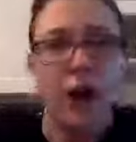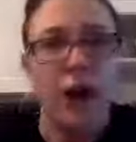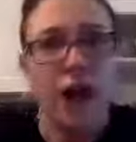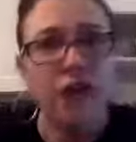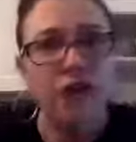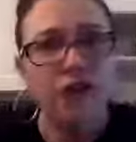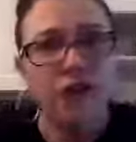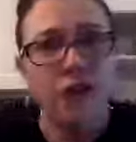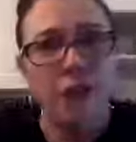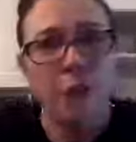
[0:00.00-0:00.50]

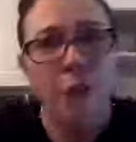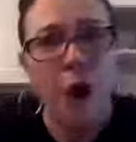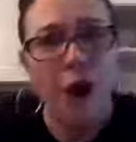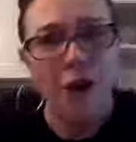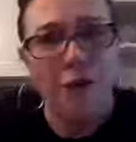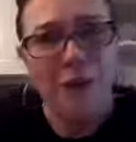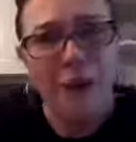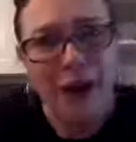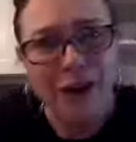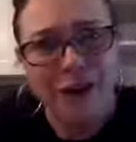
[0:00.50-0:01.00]
And she
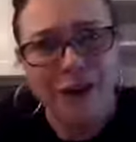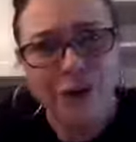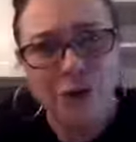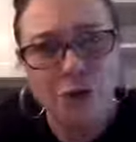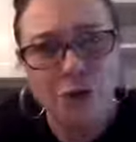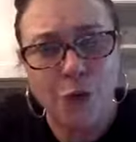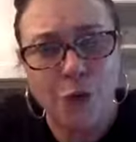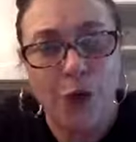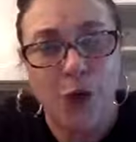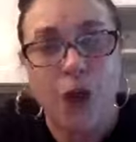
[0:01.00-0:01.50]
walked back to the
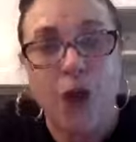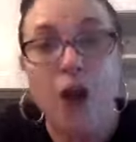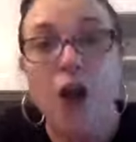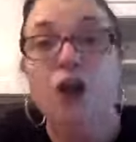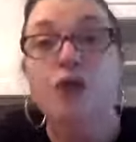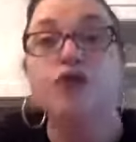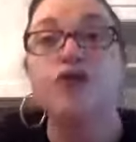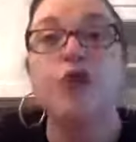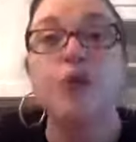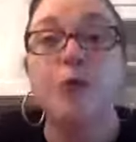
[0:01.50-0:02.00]
door.
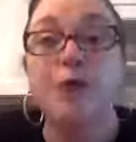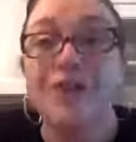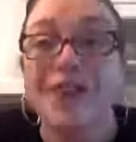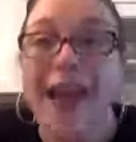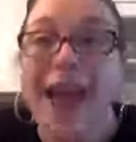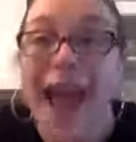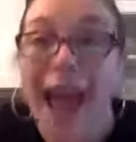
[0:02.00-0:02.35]
She was